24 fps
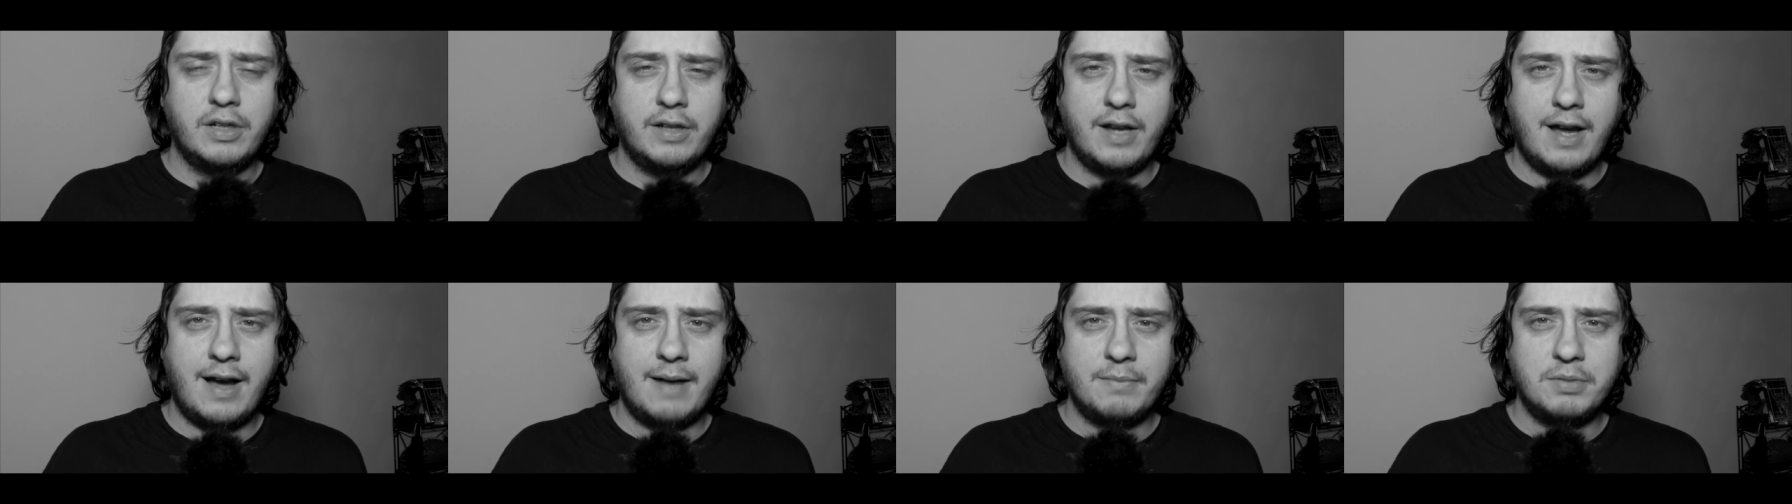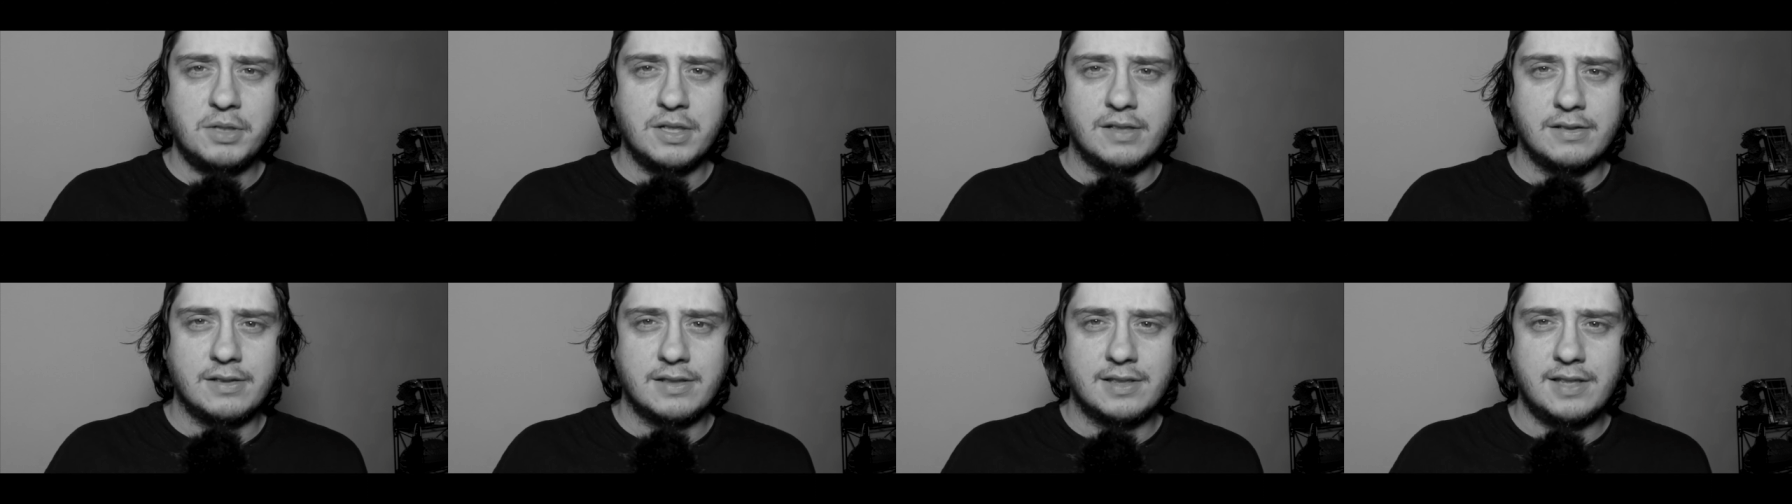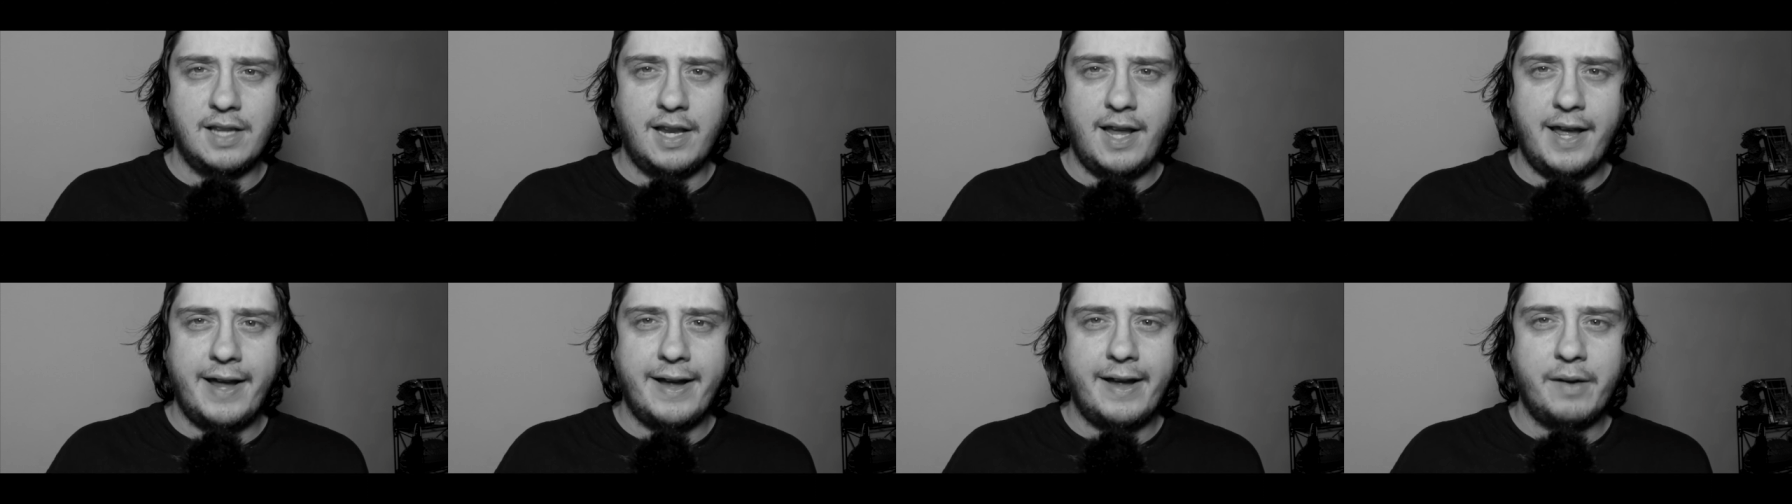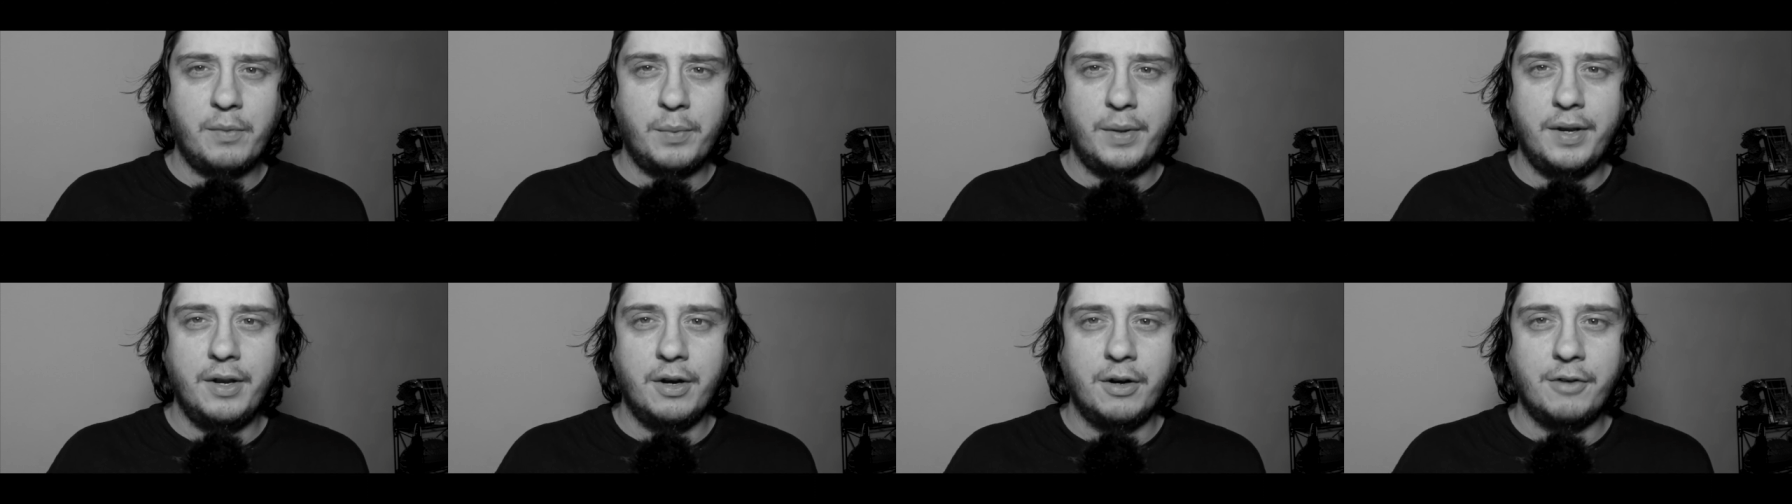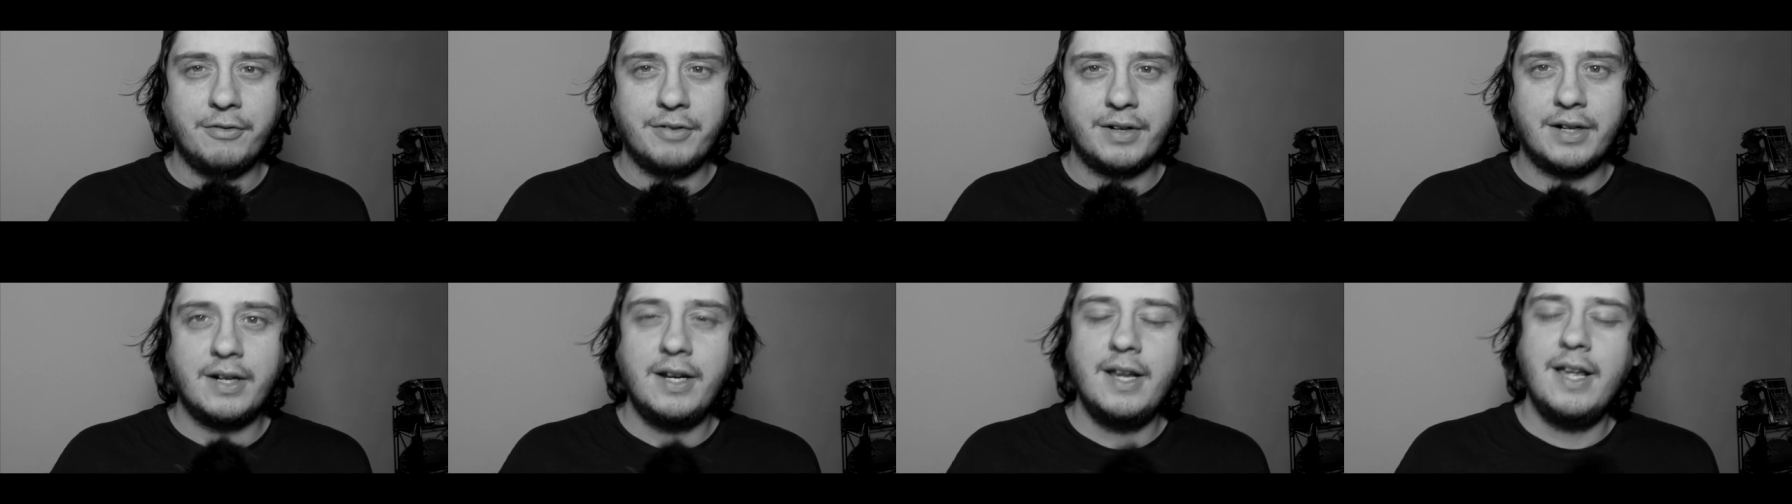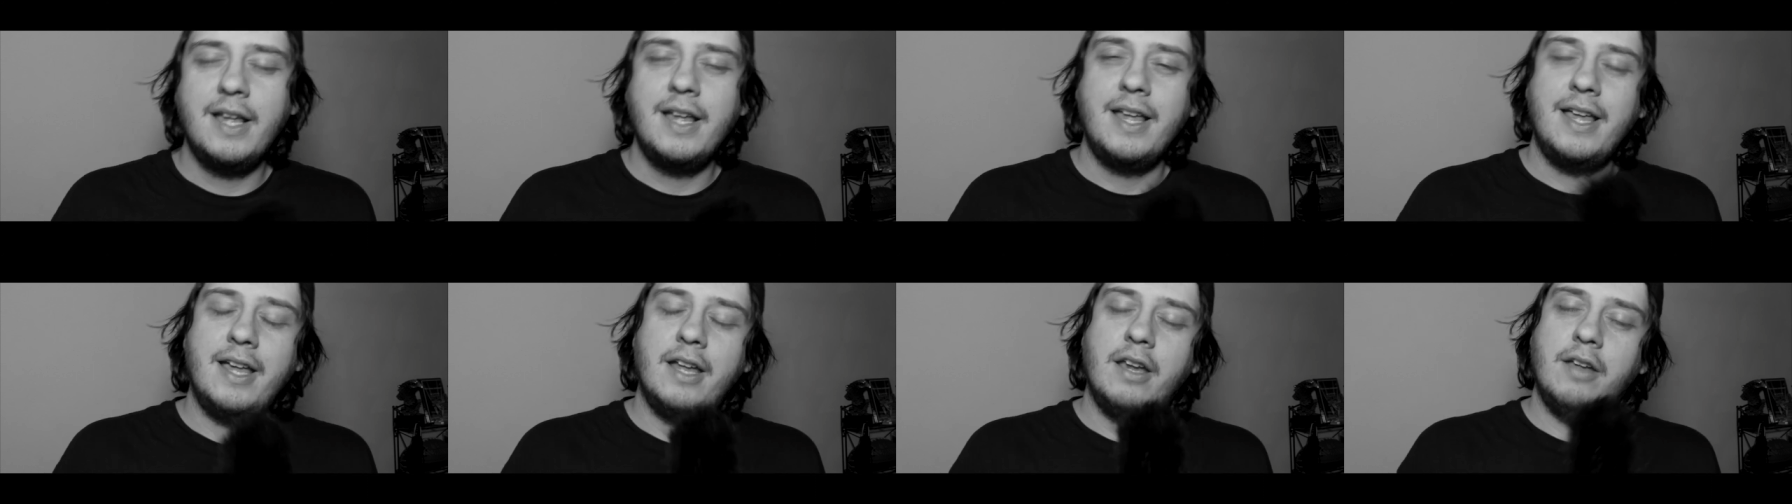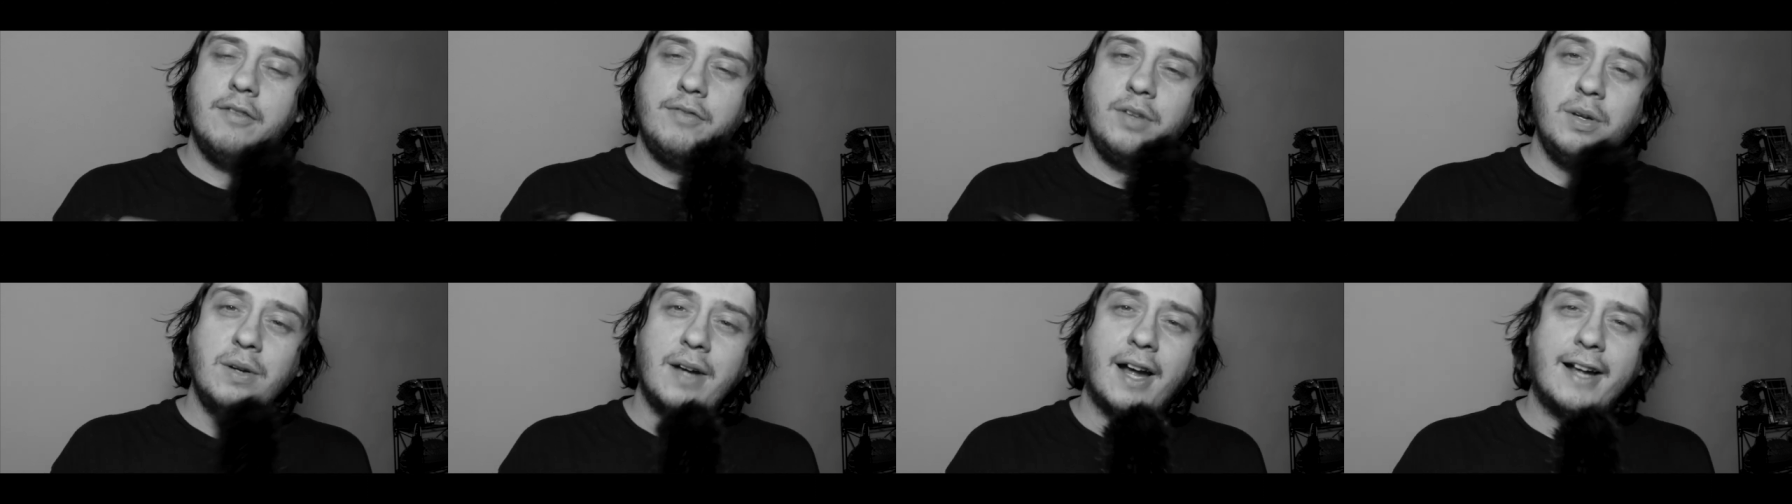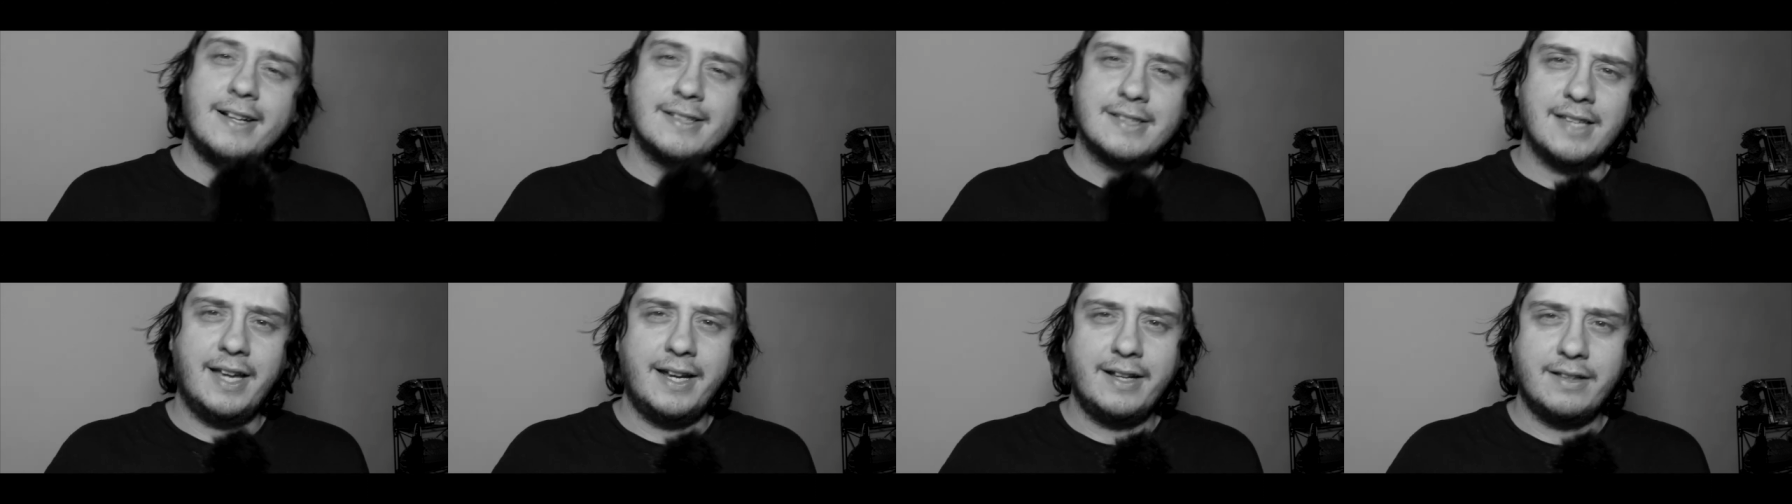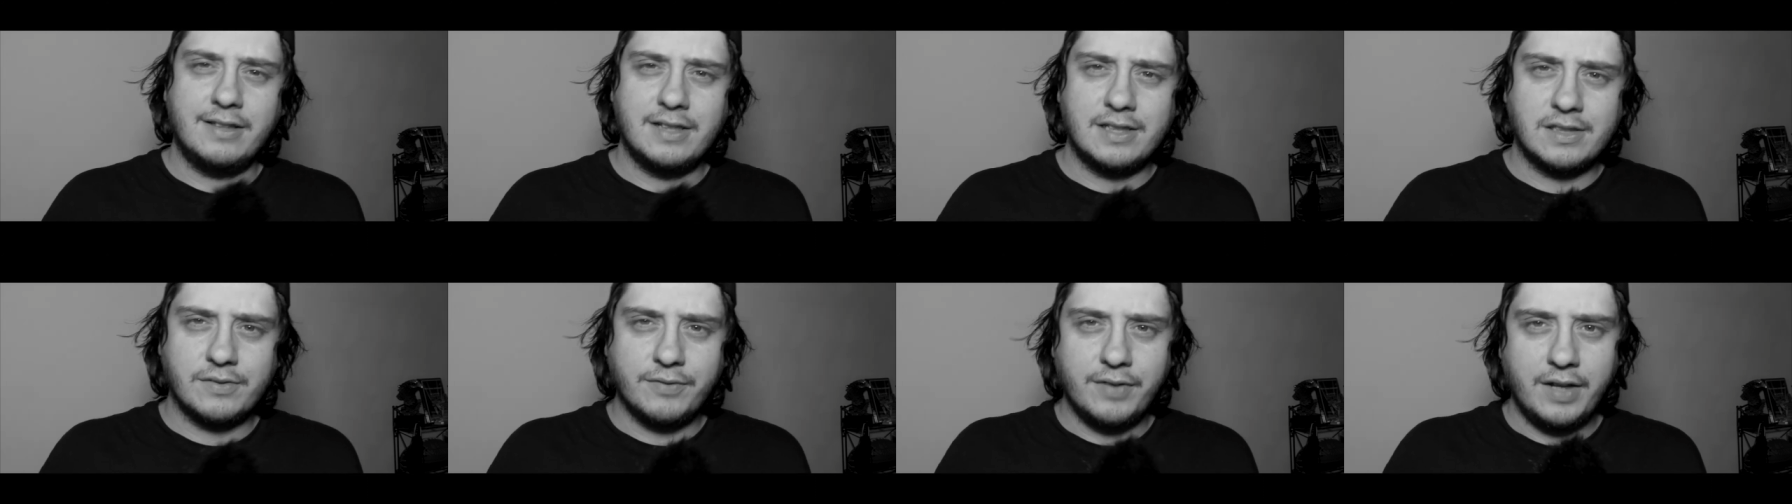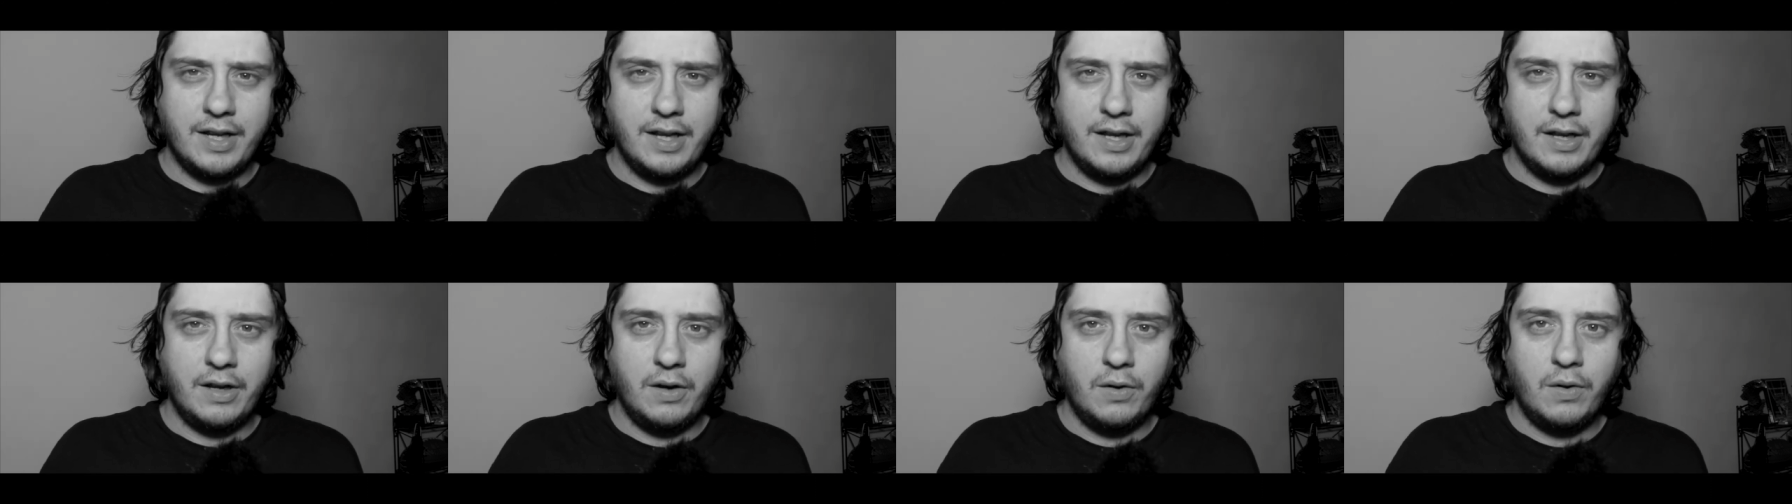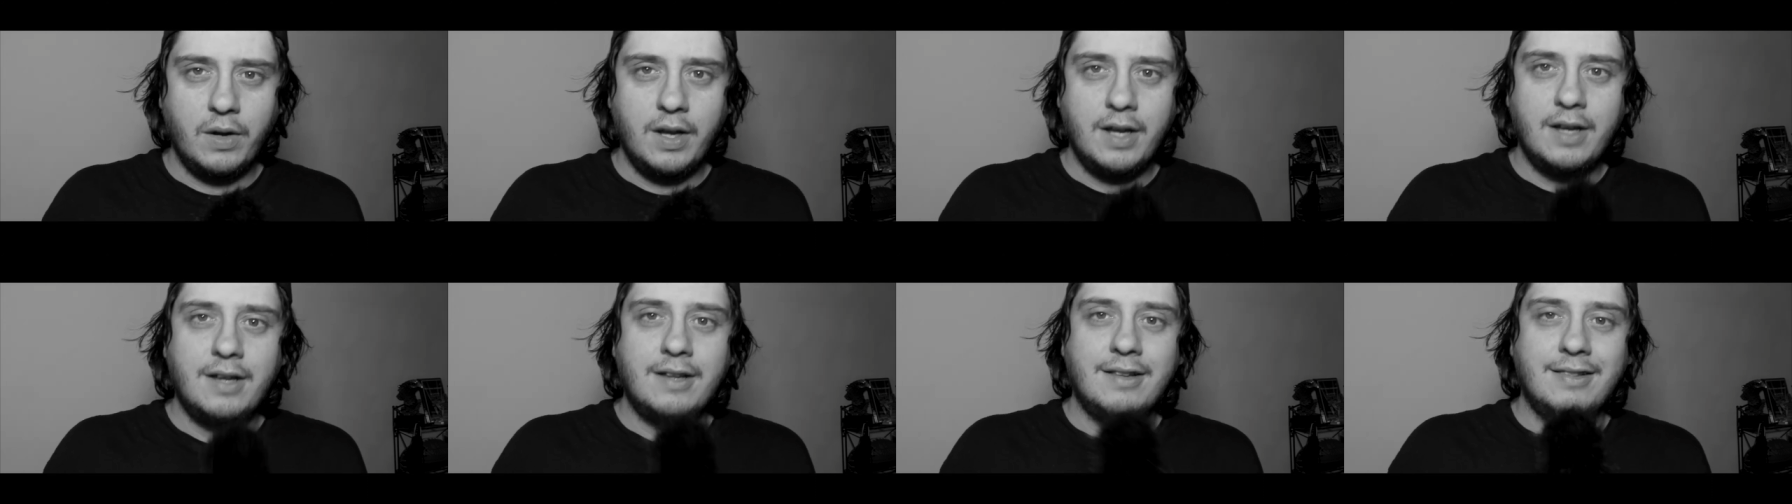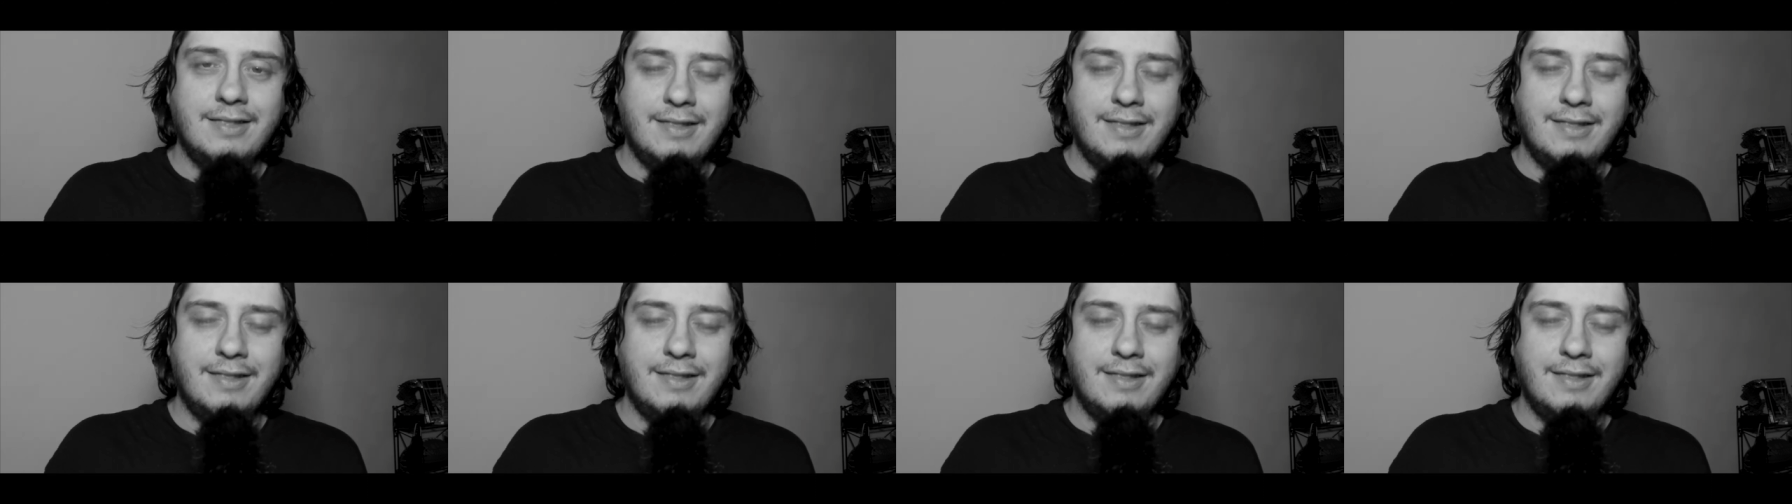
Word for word: of good options today I went over, and if you guys like this video,